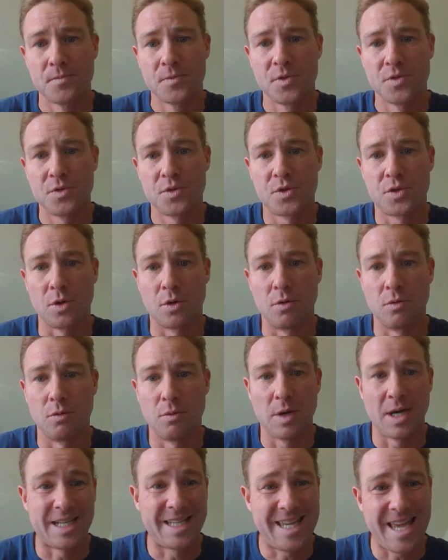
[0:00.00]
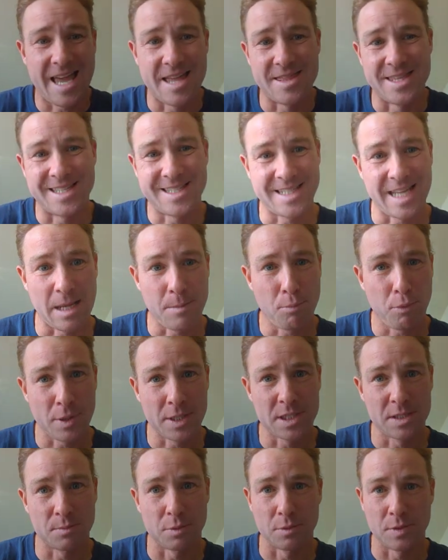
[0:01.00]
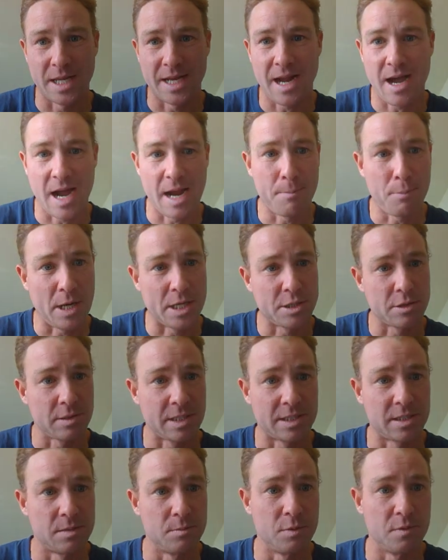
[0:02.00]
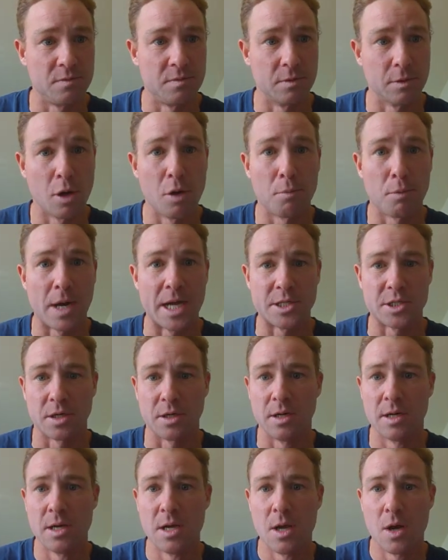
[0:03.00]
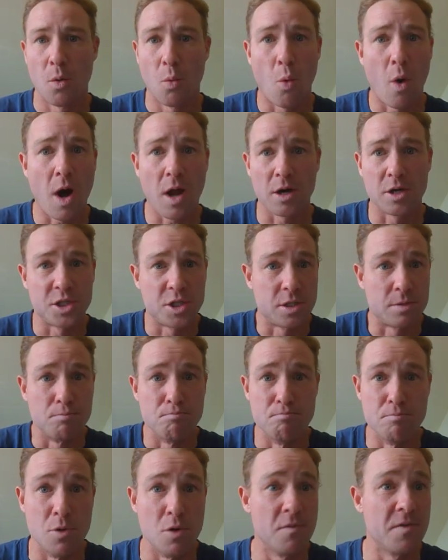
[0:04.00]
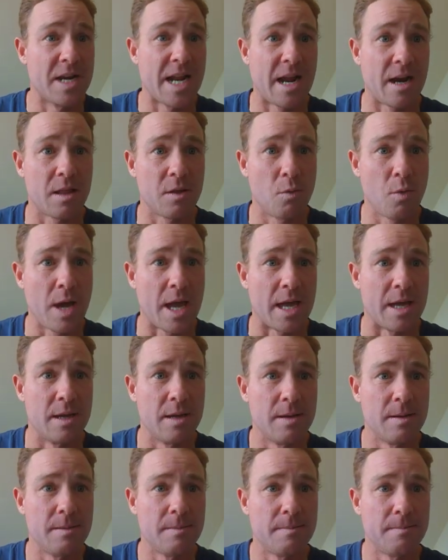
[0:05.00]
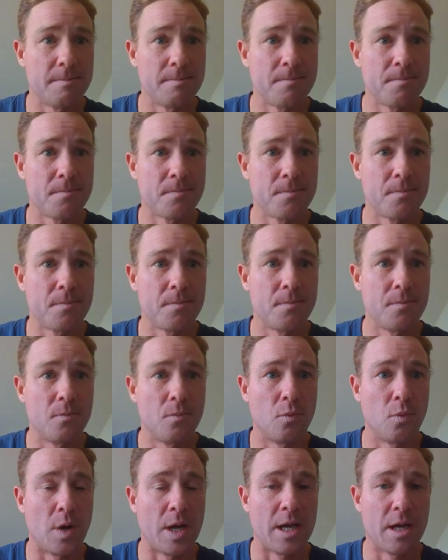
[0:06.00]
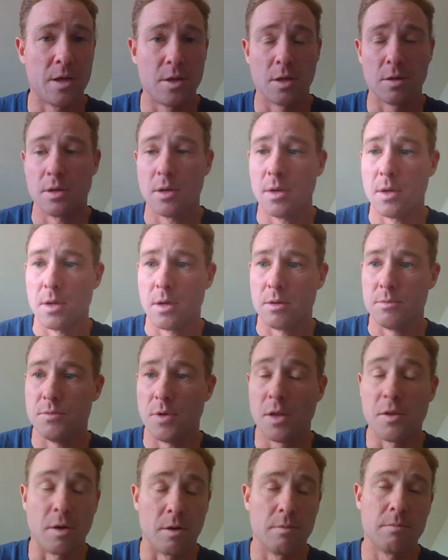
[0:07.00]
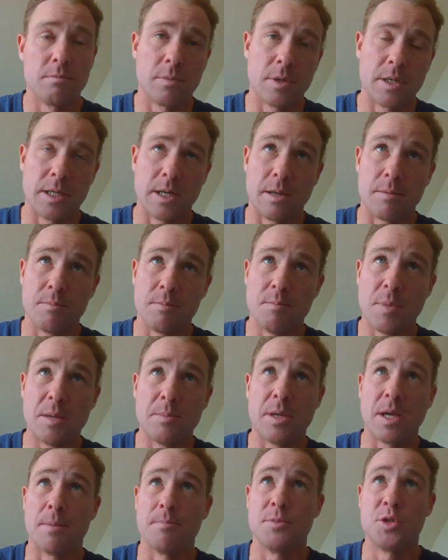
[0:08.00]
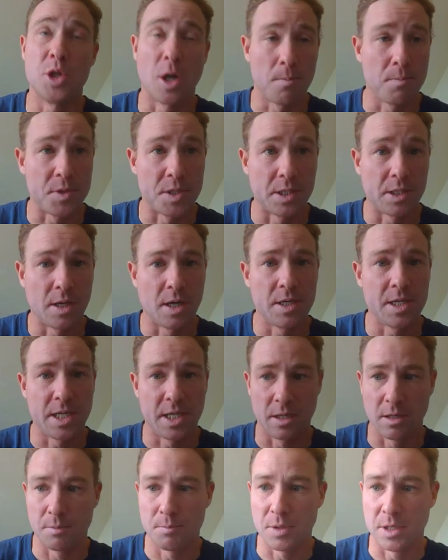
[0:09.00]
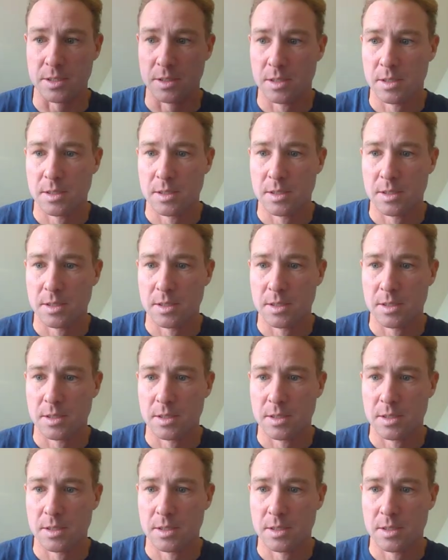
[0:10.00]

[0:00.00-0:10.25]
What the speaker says: So again, the same principle that high pressure likes to move to low pressure, water's just moving out of the way, right? Another, and maybe I'm jumping the gun here, but